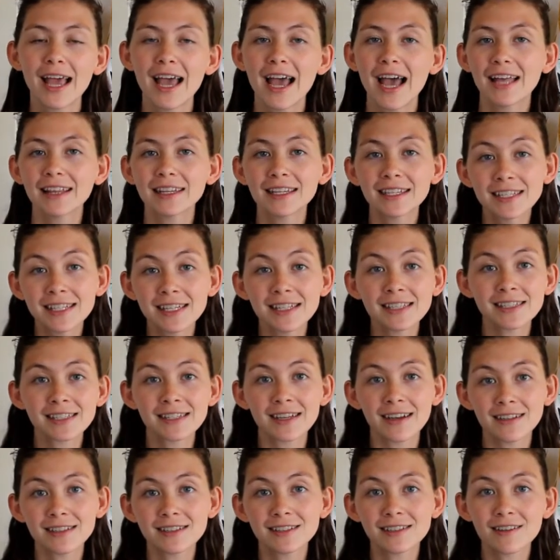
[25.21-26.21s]
and then
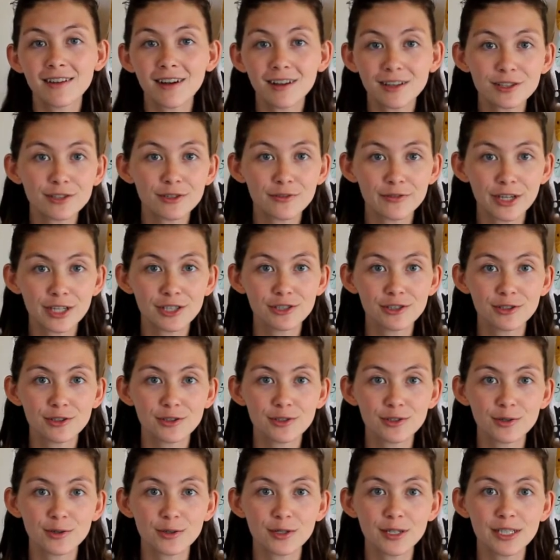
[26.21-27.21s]
discuss the conservation
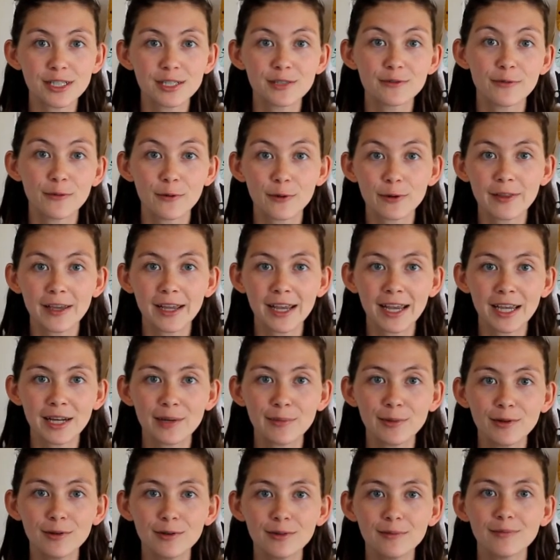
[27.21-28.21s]
stories for that
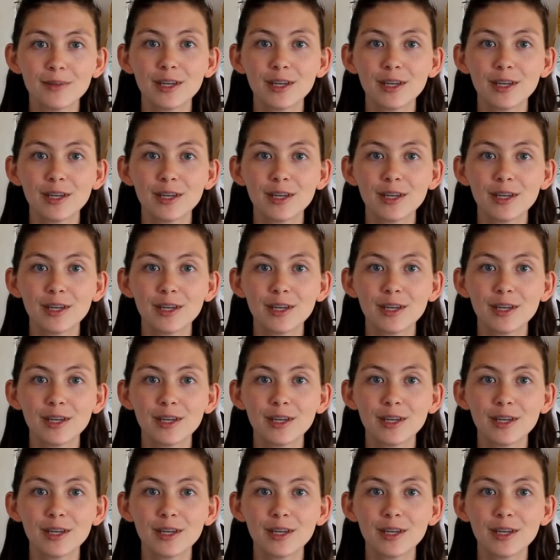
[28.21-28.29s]
animal